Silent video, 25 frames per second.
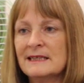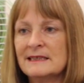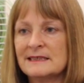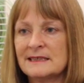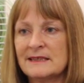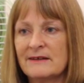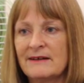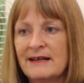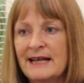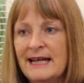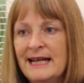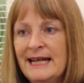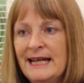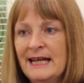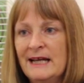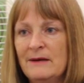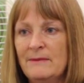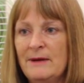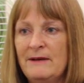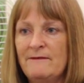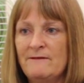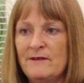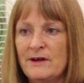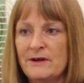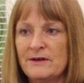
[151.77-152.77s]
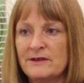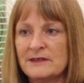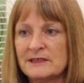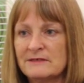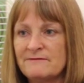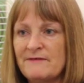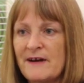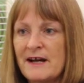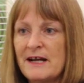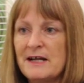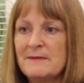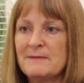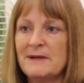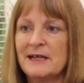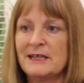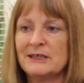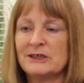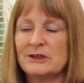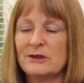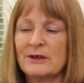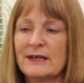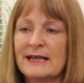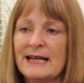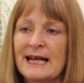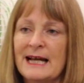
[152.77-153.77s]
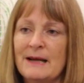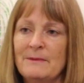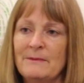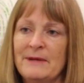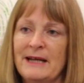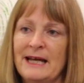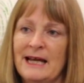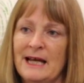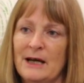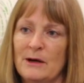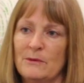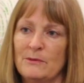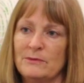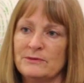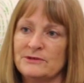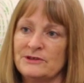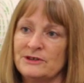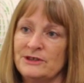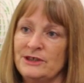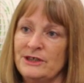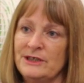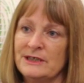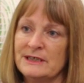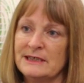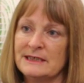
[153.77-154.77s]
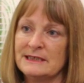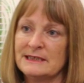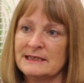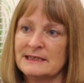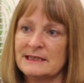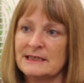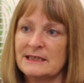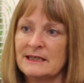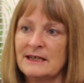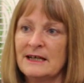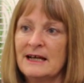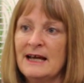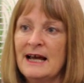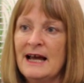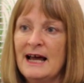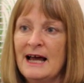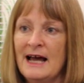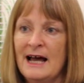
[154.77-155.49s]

So here we focus very much on, can we help students to